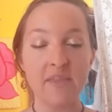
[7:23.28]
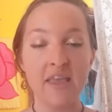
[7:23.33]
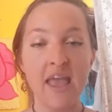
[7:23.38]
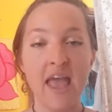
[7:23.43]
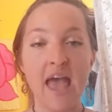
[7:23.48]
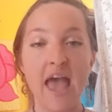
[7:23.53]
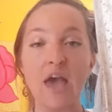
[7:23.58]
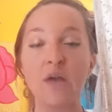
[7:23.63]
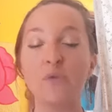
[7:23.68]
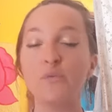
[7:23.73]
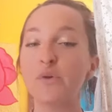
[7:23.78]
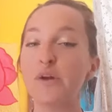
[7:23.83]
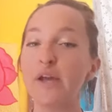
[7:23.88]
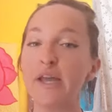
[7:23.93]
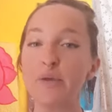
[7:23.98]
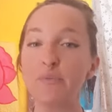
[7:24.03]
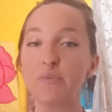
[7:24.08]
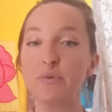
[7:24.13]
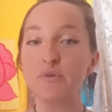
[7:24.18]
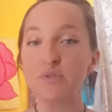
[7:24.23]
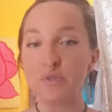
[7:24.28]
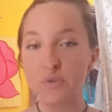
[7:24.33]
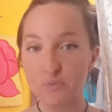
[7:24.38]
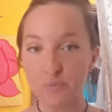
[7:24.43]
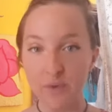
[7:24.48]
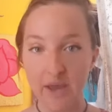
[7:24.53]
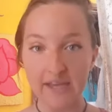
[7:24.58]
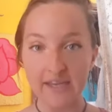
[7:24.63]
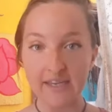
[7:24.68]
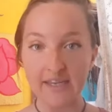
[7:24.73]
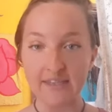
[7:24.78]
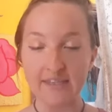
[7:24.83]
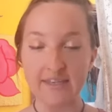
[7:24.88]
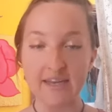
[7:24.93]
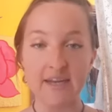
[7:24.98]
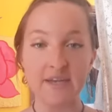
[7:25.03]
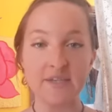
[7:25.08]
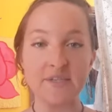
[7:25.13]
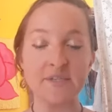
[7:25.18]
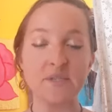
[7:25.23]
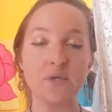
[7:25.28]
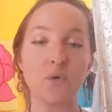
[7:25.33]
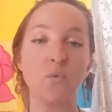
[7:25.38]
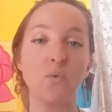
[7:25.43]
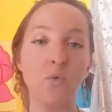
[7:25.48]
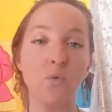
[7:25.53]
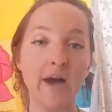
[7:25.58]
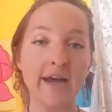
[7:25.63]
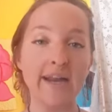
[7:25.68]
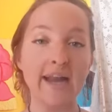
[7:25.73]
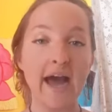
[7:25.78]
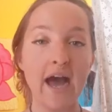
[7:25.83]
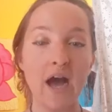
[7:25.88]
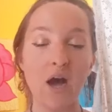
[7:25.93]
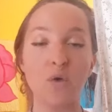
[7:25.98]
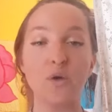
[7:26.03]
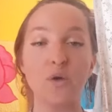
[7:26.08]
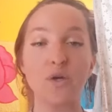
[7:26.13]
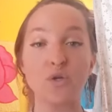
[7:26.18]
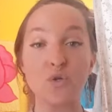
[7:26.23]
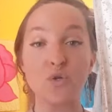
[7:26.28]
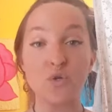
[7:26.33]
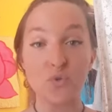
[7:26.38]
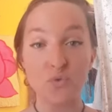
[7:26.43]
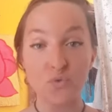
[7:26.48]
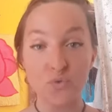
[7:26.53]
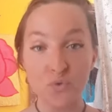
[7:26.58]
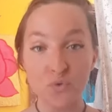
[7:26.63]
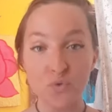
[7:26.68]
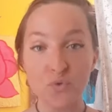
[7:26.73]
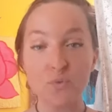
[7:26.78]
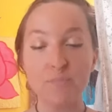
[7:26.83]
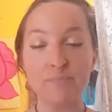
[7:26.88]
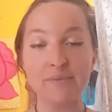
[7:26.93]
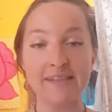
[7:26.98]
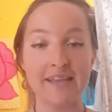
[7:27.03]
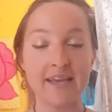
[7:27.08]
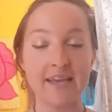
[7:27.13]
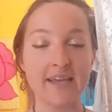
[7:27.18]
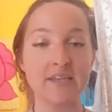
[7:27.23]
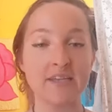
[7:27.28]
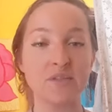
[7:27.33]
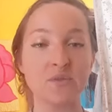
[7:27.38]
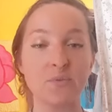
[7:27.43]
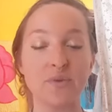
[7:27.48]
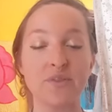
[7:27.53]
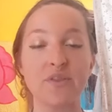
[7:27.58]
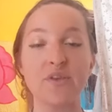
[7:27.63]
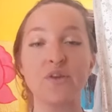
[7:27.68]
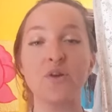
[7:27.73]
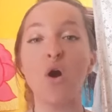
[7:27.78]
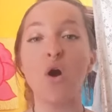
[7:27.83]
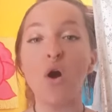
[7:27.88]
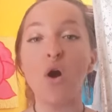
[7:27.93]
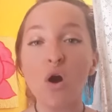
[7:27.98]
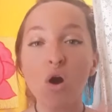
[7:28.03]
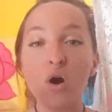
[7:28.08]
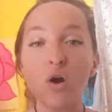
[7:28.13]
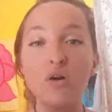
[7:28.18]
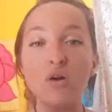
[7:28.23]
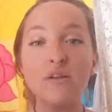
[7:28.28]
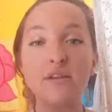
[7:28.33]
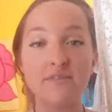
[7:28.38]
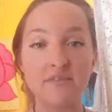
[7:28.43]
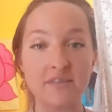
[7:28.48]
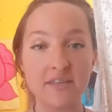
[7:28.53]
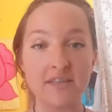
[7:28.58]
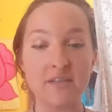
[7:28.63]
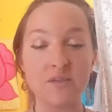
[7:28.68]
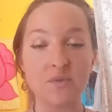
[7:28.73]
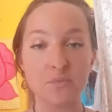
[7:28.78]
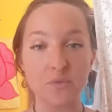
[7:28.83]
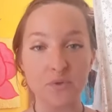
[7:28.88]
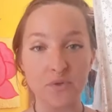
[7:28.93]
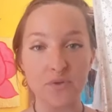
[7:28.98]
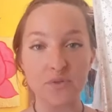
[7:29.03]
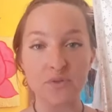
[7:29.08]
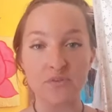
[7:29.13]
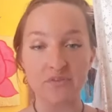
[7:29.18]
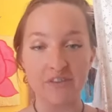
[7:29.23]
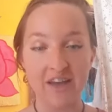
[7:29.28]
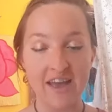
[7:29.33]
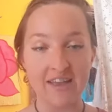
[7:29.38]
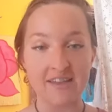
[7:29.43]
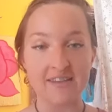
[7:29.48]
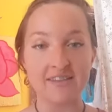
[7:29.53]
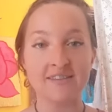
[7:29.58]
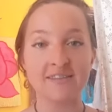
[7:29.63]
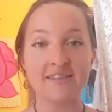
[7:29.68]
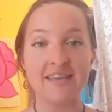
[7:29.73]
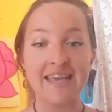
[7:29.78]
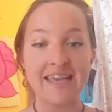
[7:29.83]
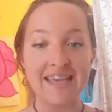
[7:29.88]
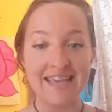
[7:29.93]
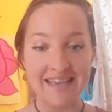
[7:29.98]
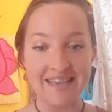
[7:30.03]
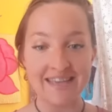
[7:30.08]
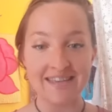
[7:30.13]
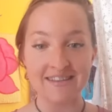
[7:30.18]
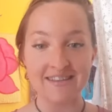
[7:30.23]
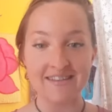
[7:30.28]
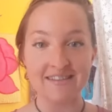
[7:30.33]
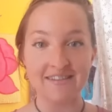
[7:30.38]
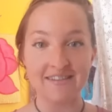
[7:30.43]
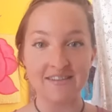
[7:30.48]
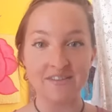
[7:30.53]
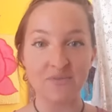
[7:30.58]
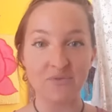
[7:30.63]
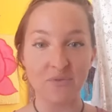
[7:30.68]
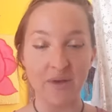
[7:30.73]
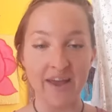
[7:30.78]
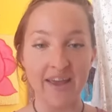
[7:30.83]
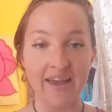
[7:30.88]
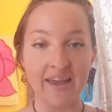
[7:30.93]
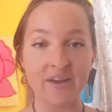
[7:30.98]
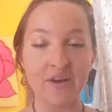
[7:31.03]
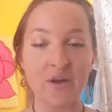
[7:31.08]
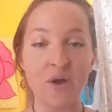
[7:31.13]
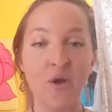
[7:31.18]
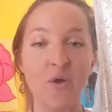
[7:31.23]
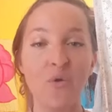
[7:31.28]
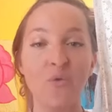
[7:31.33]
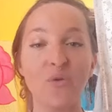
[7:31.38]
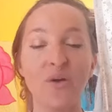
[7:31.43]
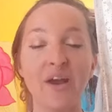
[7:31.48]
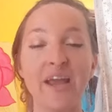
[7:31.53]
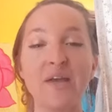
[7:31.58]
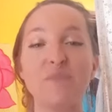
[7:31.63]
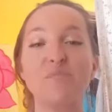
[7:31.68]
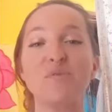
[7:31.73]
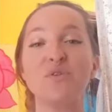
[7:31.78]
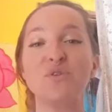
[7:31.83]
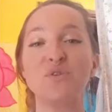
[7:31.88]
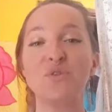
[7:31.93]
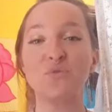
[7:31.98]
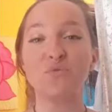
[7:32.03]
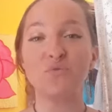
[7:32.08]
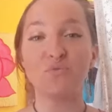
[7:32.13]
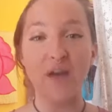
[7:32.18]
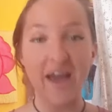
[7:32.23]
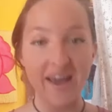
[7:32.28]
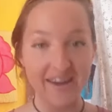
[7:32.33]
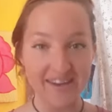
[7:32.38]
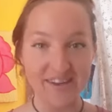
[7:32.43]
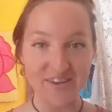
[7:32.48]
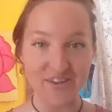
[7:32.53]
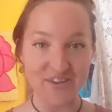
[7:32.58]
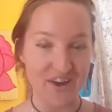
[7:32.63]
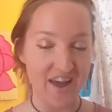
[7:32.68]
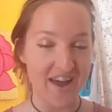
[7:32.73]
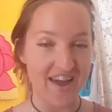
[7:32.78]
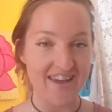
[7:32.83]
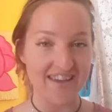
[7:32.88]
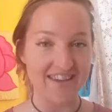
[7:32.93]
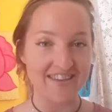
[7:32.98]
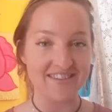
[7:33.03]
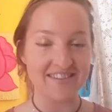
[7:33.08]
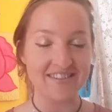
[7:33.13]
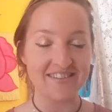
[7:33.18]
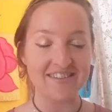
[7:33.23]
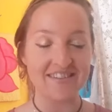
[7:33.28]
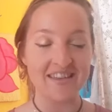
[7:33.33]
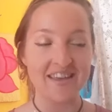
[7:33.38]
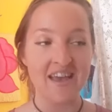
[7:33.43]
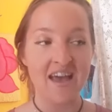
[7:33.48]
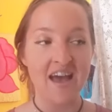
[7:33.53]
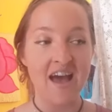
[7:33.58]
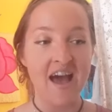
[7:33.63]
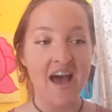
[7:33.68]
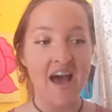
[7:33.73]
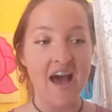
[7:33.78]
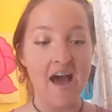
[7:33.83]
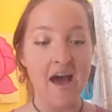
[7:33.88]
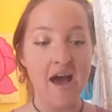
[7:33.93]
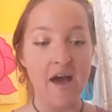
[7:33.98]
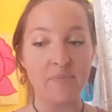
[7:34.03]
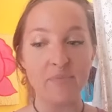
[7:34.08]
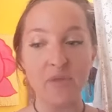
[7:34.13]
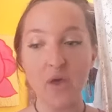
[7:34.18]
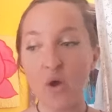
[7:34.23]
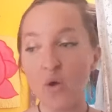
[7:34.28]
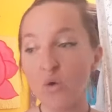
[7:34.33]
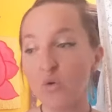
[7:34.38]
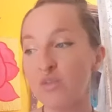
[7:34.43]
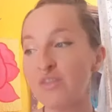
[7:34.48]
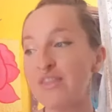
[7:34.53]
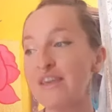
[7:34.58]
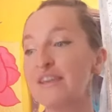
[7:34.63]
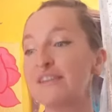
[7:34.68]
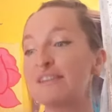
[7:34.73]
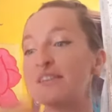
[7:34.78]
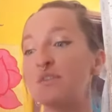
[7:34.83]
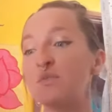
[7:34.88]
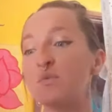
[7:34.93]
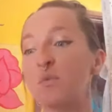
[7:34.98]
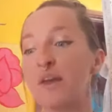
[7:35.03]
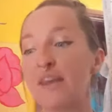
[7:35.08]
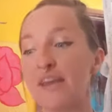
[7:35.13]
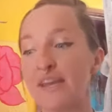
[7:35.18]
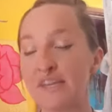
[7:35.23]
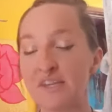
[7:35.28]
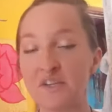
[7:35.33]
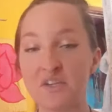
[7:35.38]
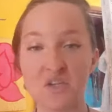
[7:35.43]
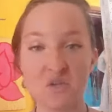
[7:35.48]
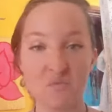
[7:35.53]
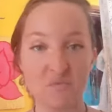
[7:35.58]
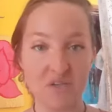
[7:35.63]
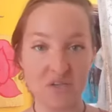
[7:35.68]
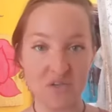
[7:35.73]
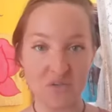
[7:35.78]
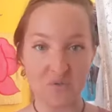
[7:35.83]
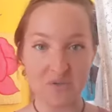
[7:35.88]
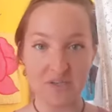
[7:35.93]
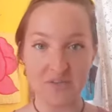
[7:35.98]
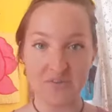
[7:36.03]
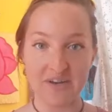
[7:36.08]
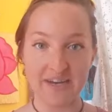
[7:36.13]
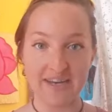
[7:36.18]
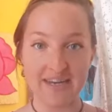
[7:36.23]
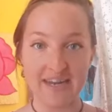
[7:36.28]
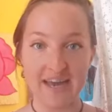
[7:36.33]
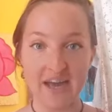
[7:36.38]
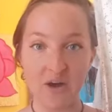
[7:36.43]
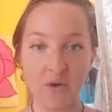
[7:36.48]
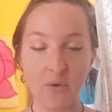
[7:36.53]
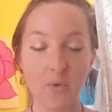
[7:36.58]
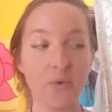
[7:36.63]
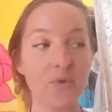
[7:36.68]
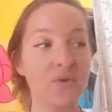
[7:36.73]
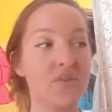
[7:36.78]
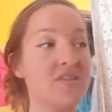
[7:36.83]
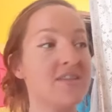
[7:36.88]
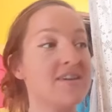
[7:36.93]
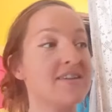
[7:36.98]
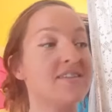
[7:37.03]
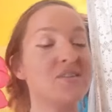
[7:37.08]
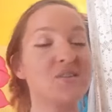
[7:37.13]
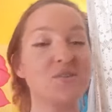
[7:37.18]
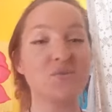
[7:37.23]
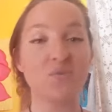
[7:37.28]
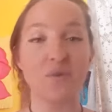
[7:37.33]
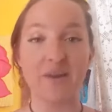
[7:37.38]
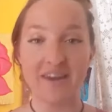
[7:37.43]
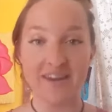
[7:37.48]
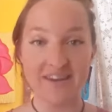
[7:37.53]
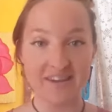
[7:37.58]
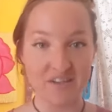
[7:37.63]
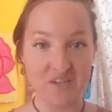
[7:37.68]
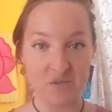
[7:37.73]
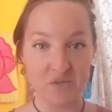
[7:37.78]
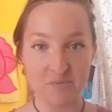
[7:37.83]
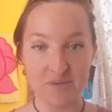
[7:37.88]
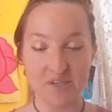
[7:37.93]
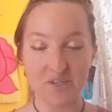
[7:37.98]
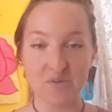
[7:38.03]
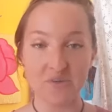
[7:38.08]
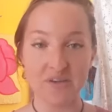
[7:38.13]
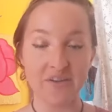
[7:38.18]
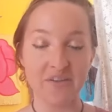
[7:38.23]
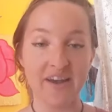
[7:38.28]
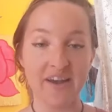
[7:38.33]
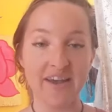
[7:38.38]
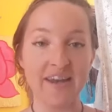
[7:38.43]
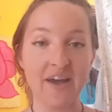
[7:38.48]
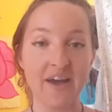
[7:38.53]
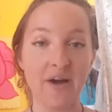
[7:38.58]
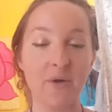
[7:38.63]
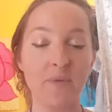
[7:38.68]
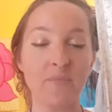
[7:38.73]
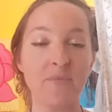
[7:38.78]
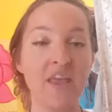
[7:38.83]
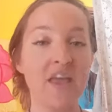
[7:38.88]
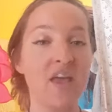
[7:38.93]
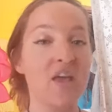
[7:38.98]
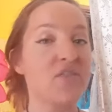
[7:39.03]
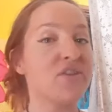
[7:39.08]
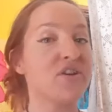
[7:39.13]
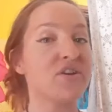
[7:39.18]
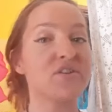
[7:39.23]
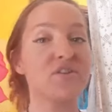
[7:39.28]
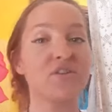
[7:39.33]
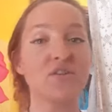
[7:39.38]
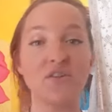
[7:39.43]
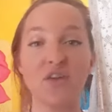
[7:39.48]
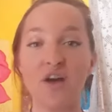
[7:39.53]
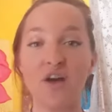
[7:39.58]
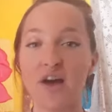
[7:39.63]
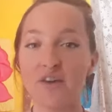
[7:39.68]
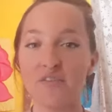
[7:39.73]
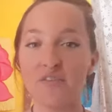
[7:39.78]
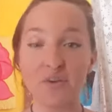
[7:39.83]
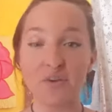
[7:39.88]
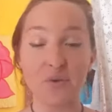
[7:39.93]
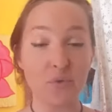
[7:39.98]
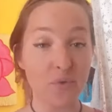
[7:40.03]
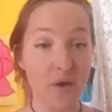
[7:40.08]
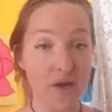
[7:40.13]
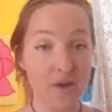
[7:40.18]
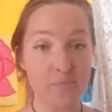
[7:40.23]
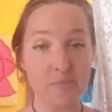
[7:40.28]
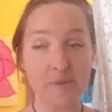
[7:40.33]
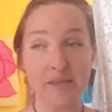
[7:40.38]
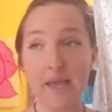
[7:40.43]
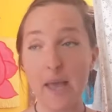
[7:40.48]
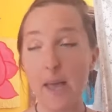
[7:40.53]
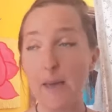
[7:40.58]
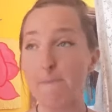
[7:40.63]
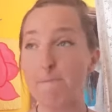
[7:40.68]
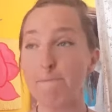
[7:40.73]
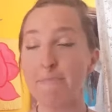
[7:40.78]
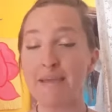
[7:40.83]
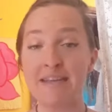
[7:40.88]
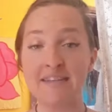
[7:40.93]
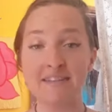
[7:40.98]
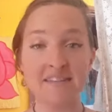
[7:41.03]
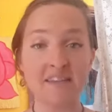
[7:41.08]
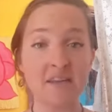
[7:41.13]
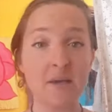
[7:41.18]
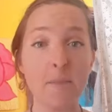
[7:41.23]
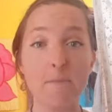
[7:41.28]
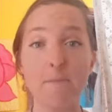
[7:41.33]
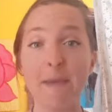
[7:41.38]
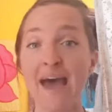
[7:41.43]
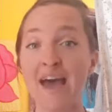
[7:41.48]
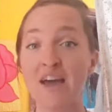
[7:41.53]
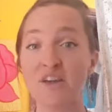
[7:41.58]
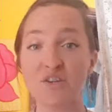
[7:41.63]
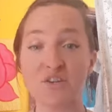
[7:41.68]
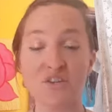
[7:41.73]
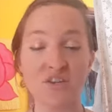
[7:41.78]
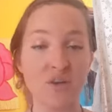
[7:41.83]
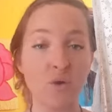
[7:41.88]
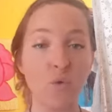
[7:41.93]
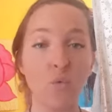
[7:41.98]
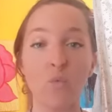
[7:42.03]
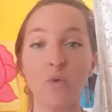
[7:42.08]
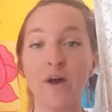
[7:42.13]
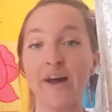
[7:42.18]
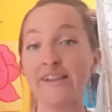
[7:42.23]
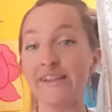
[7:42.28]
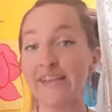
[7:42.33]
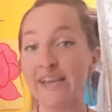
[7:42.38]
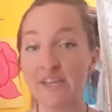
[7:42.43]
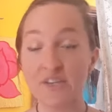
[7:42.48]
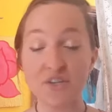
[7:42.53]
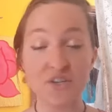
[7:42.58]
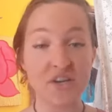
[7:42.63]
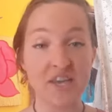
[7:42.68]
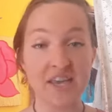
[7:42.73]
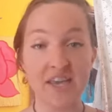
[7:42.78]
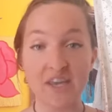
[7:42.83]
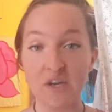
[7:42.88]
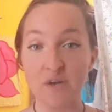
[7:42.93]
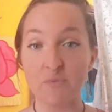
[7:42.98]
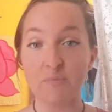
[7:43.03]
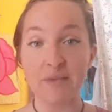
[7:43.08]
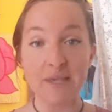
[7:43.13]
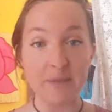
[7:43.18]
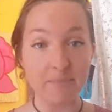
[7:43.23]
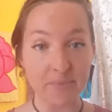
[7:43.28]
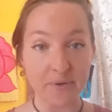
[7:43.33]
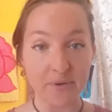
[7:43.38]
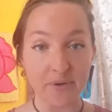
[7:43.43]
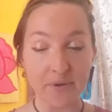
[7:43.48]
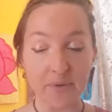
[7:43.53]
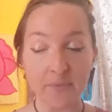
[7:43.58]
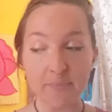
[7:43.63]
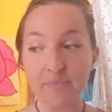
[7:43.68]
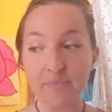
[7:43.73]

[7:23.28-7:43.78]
And we're able to recognize what our true place within all of these world events is, right? We're able to recognize, um, oh, this is what I need to be doing right now, or this is what I need to be doing right now. There's a lot of incredibly amazing, passionate, well educated people